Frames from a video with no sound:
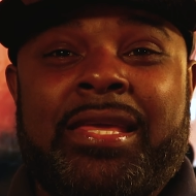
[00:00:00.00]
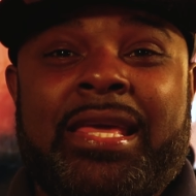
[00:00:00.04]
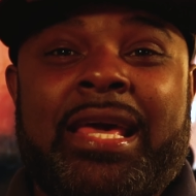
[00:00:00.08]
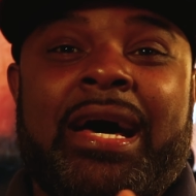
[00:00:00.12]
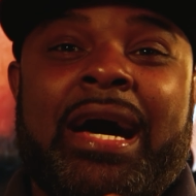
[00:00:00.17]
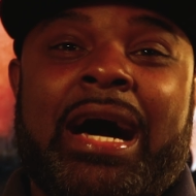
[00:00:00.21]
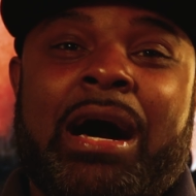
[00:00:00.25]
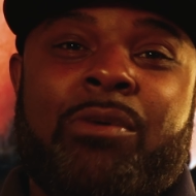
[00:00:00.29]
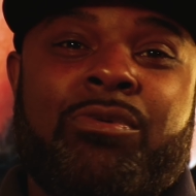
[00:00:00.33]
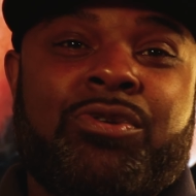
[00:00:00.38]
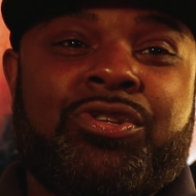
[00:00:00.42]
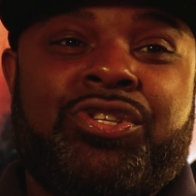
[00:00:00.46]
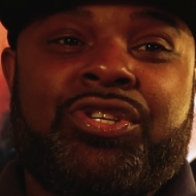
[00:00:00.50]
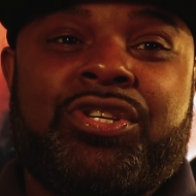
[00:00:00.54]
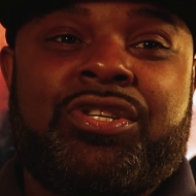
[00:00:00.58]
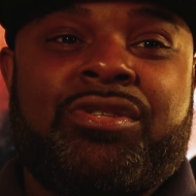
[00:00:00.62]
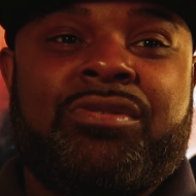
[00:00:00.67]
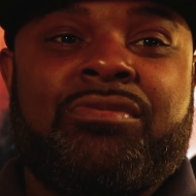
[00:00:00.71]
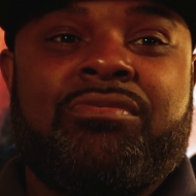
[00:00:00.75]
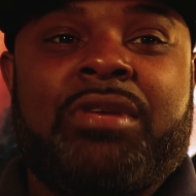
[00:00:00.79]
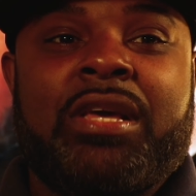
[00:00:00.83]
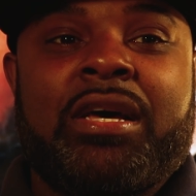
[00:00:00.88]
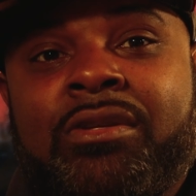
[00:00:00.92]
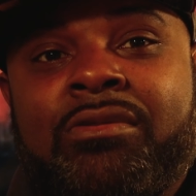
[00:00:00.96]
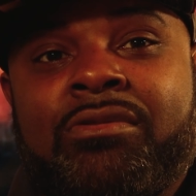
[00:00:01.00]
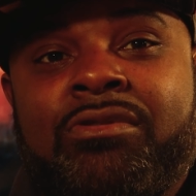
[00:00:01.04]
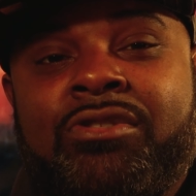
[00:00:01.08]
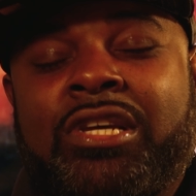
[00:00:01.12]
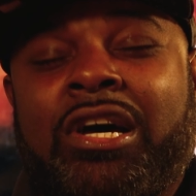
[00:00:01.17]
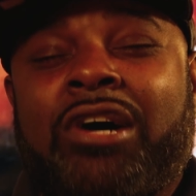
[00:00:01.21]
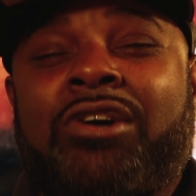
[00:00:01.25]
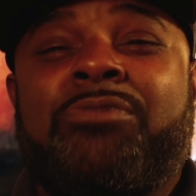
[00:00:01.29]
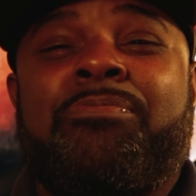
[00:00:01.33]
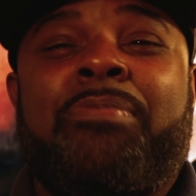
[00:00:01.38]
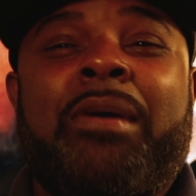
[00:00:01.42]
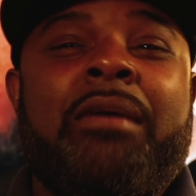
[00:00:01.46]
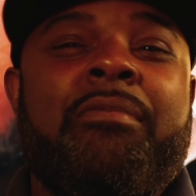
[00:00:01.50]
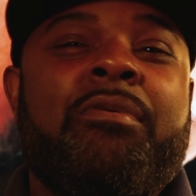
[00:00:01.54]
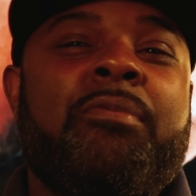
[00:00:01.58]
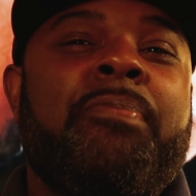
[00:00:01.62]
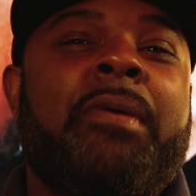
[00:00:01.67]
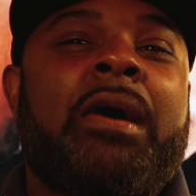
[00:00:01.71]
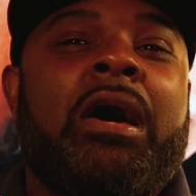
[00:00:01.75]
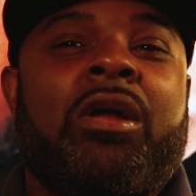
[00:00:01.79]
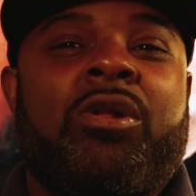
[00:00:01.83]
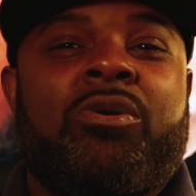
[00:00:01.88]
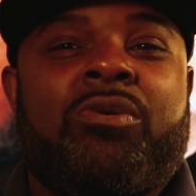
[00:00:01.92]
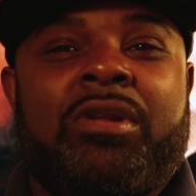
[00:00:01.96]
I would just, toss baby
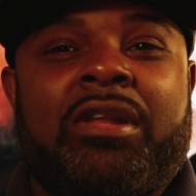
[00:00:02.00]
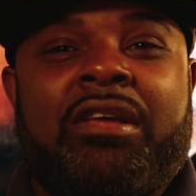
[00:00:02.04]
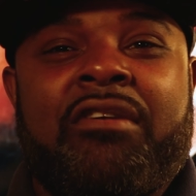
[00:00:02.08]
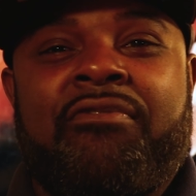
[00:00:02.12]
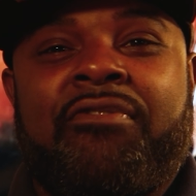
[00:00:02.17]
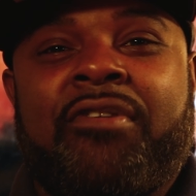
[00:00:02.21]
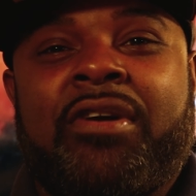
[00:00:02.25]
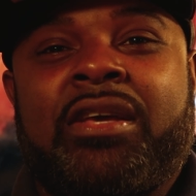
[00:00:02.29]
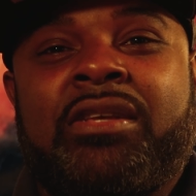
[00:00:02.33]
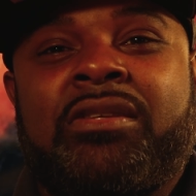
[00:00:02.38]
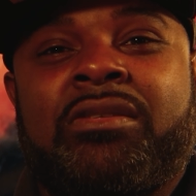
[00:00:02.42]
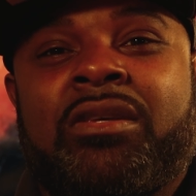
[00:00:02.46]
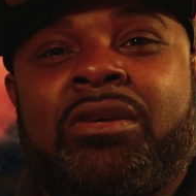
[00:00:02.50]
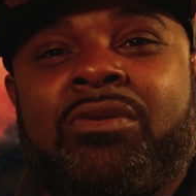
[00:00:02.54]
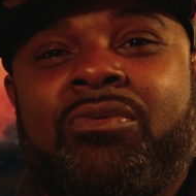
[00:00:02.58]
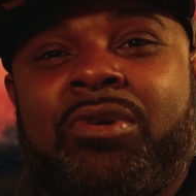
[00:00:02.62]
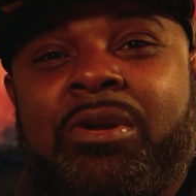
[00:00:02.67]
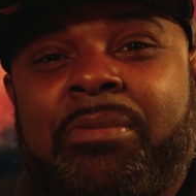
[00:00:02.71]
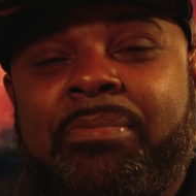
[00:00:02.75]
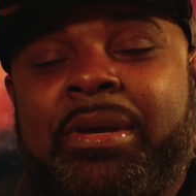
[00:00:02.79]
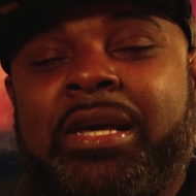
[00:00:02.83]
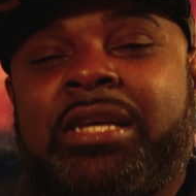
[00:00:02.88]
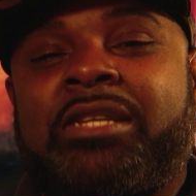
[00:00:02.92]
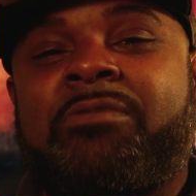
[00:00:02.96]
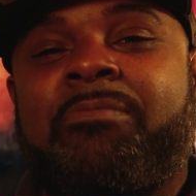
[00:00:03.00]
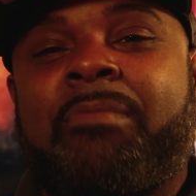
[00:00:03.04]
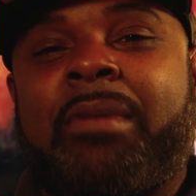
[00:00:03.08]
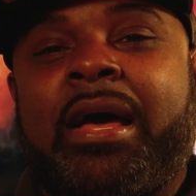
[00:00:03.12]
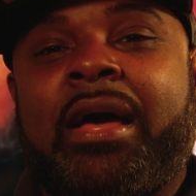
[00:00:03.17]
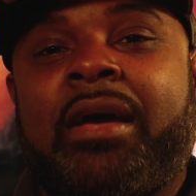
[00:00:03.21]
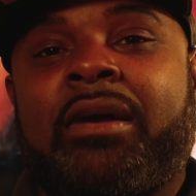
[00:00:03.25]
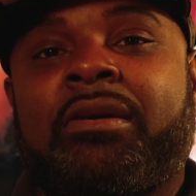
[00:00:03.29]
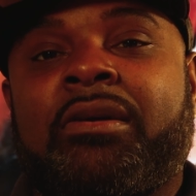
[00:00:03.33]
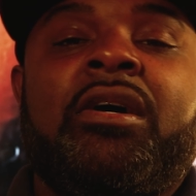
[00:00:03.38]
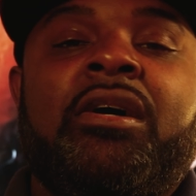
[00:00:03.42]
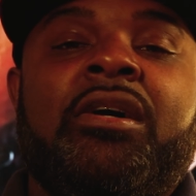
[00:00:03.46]
powder in their face with a big smack.